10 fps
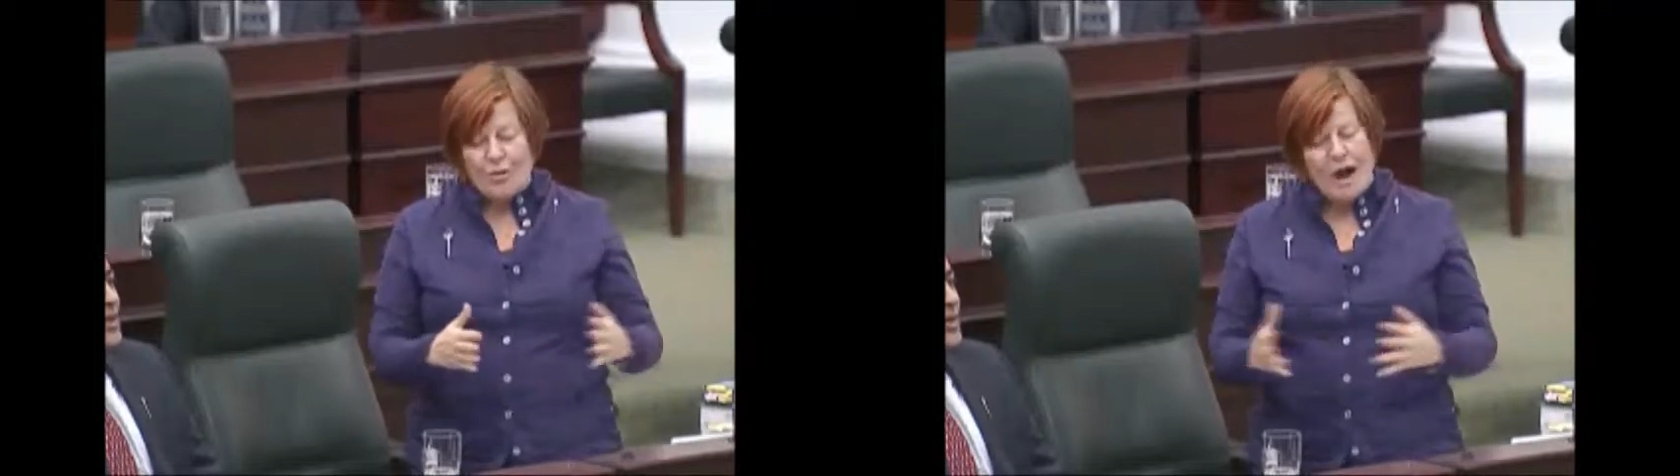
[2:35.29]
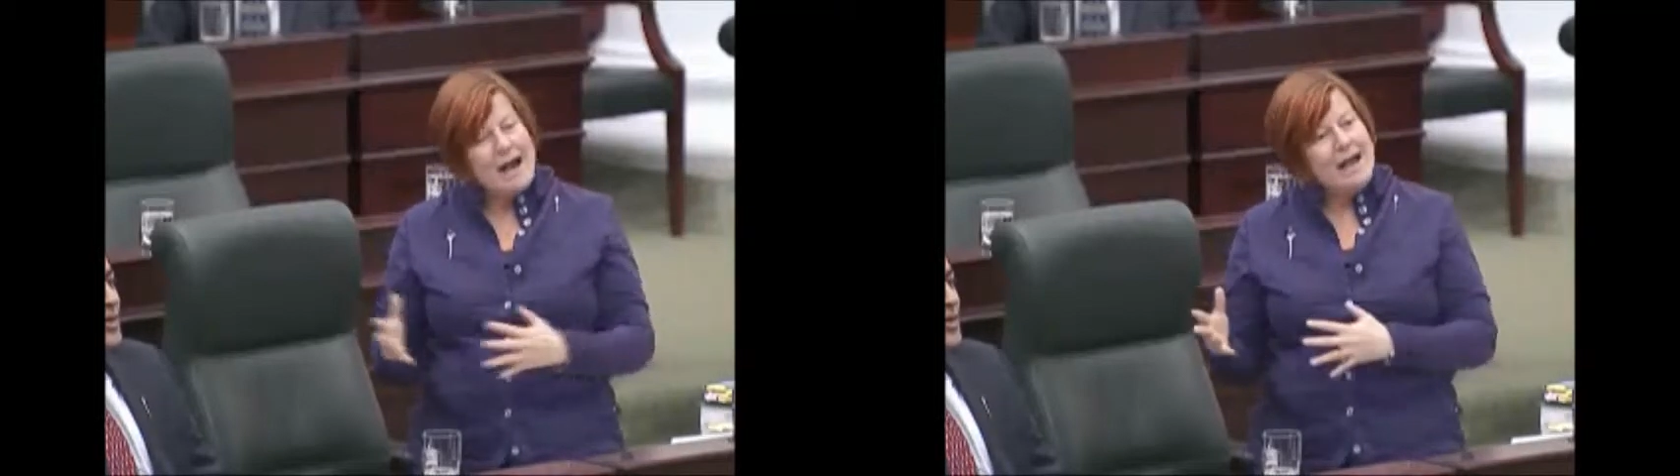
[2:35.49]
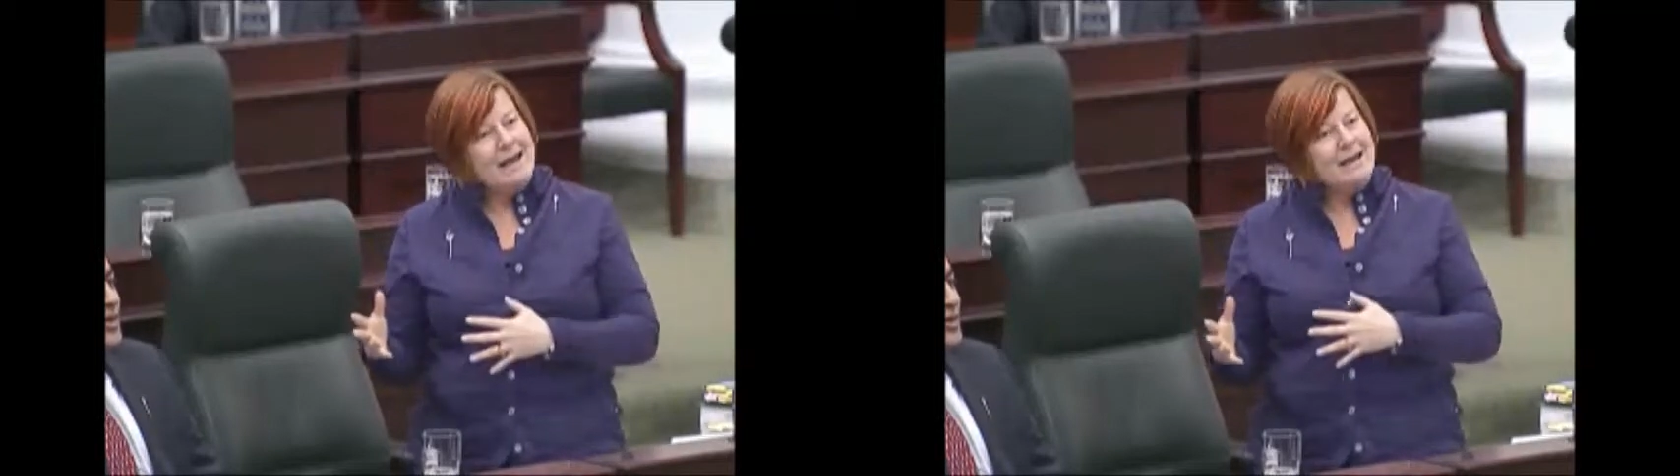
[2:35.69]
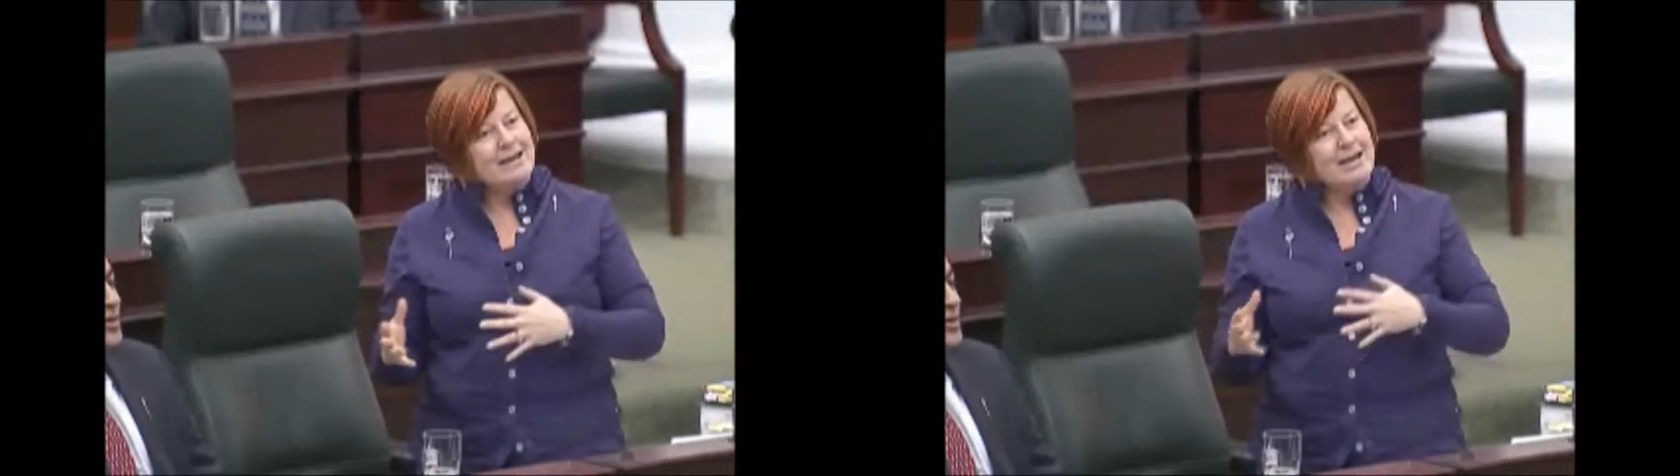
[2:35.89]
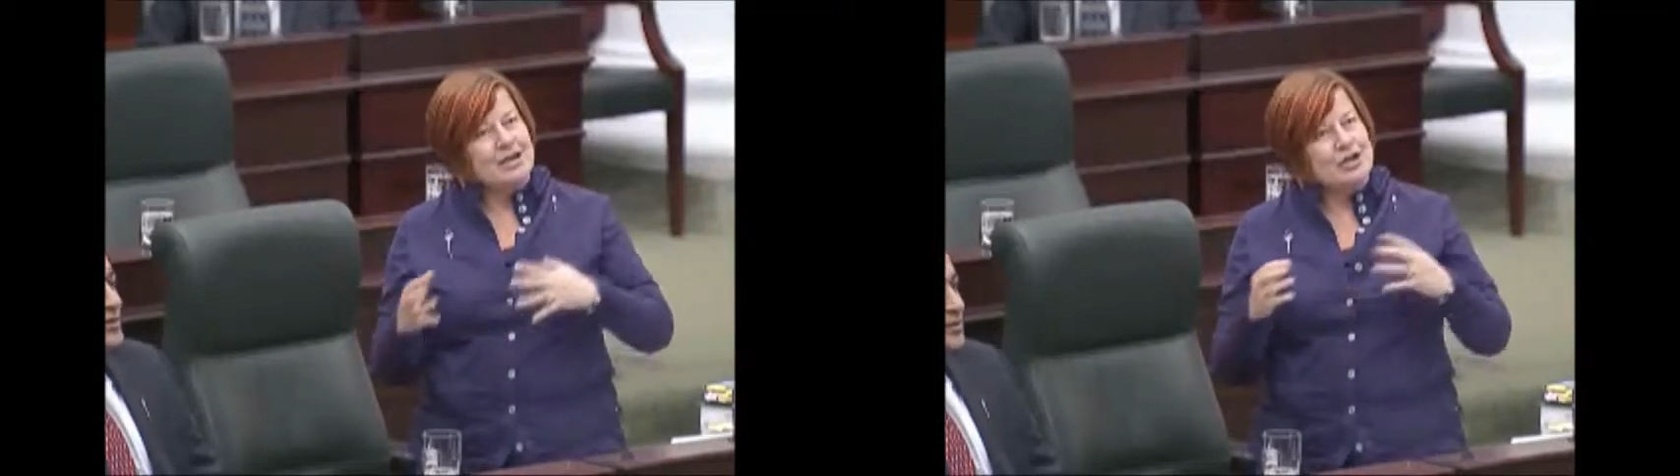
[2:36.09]

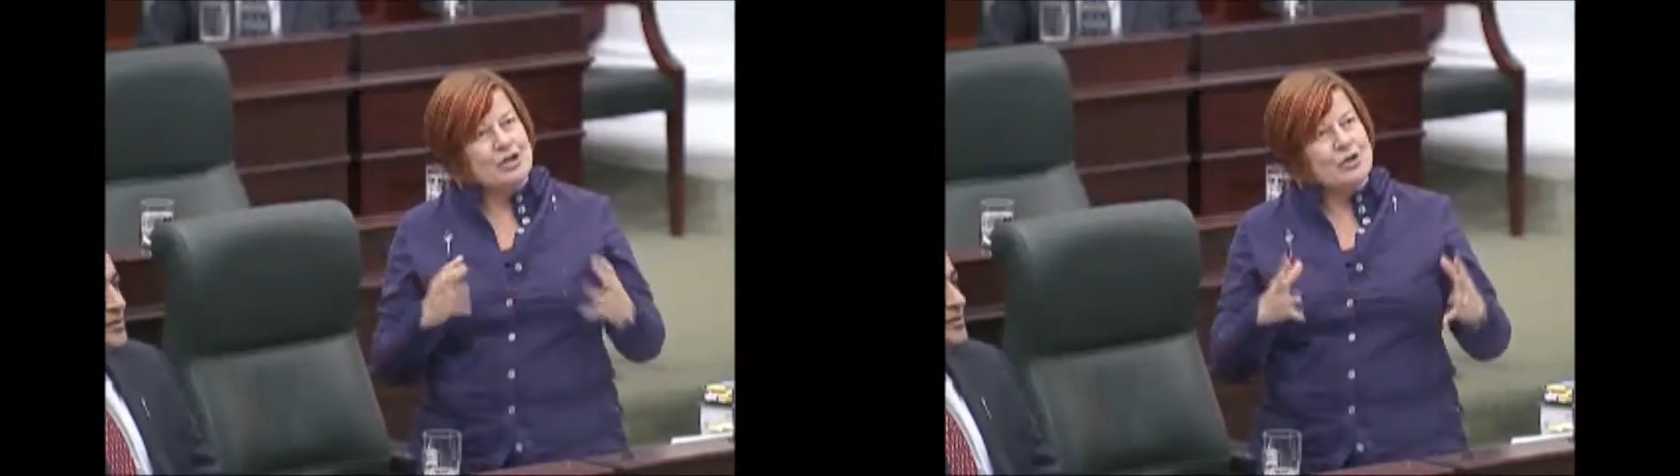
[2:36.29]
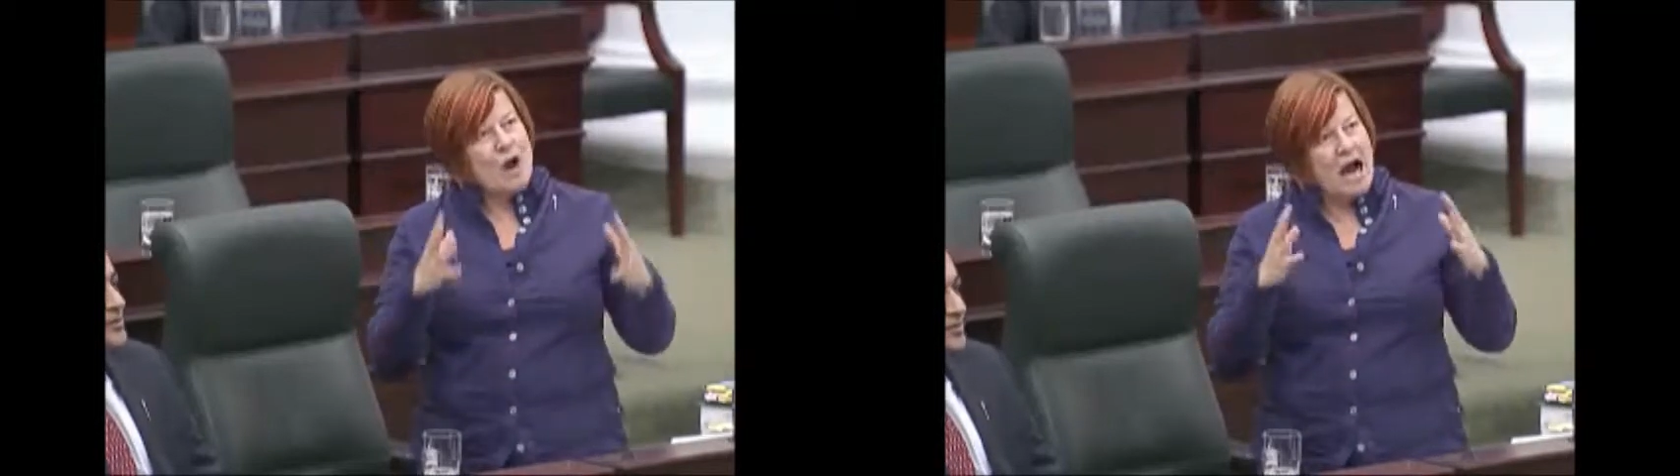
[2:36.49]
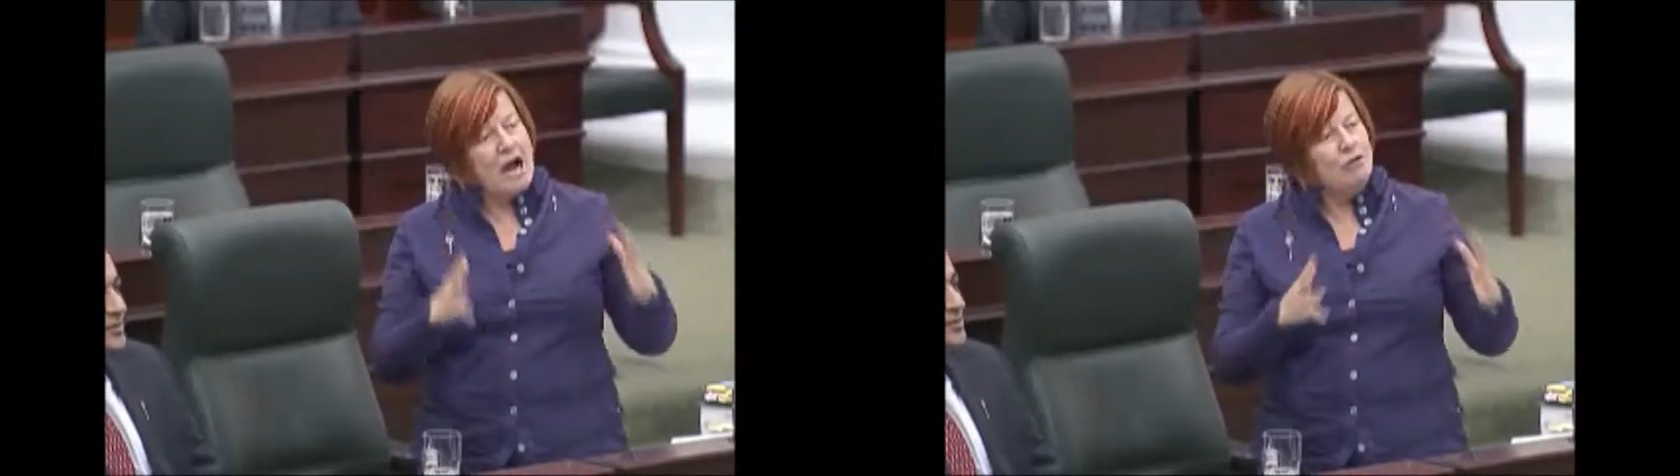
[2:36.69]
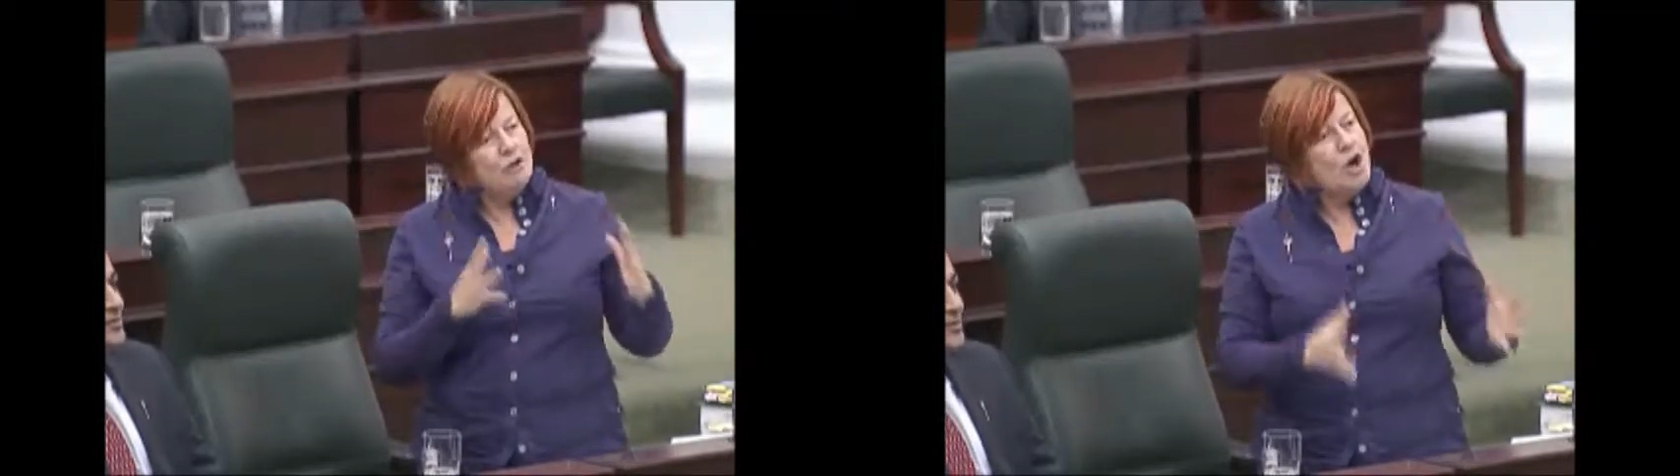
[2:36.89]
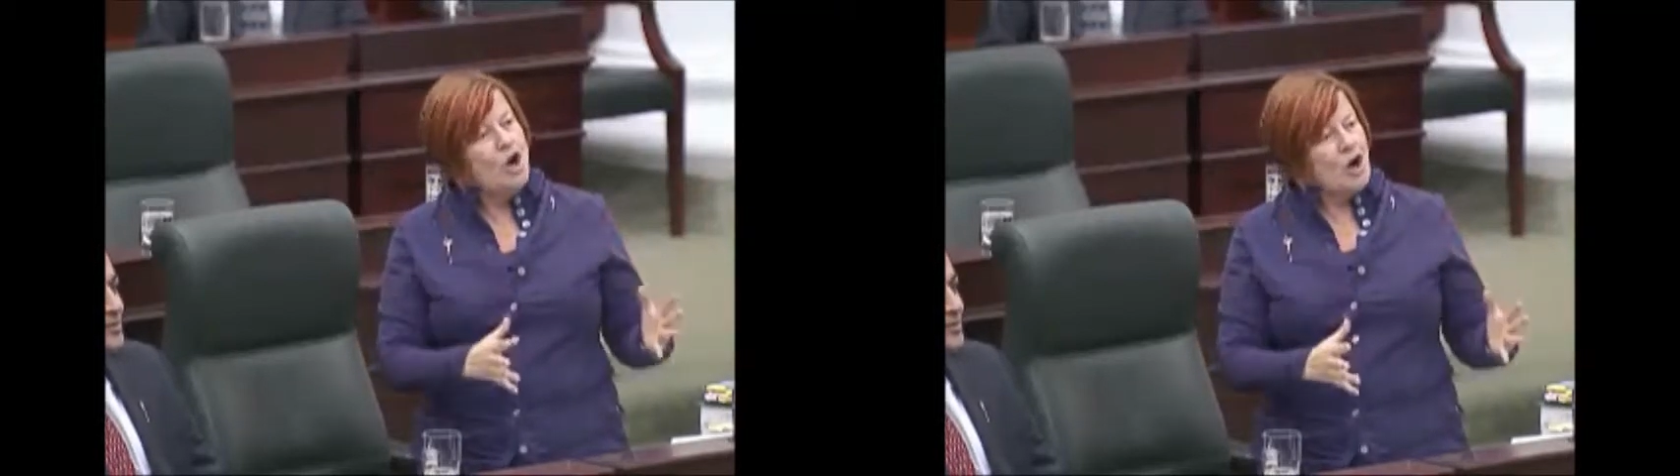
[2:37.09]
Why can you,
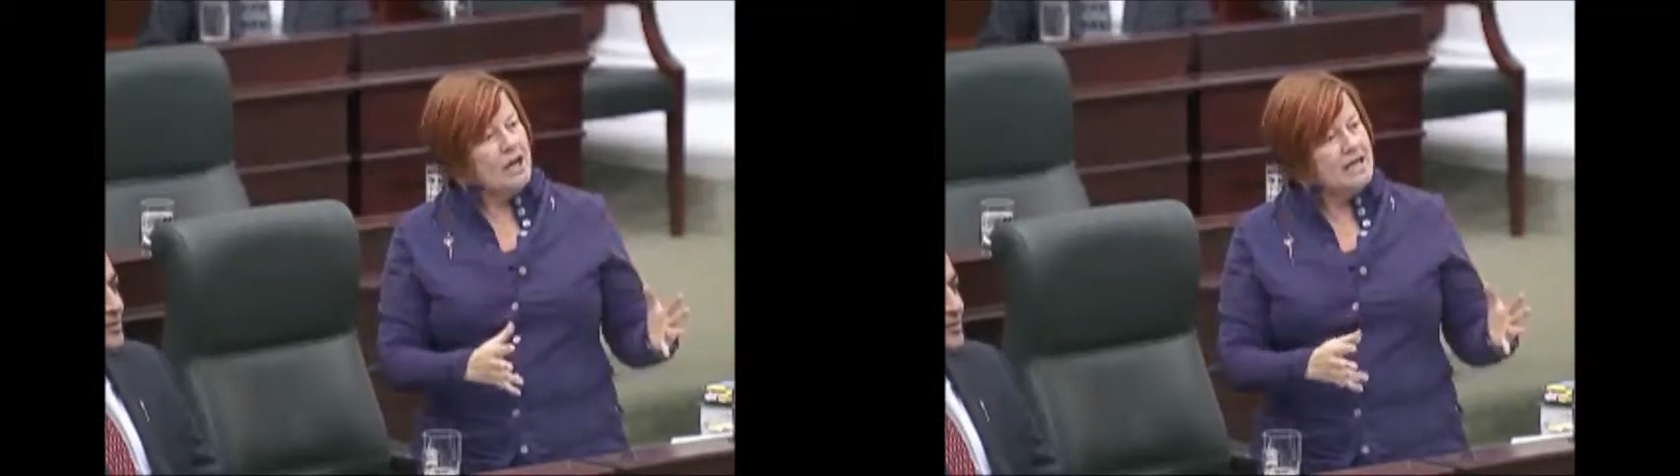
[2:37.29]
how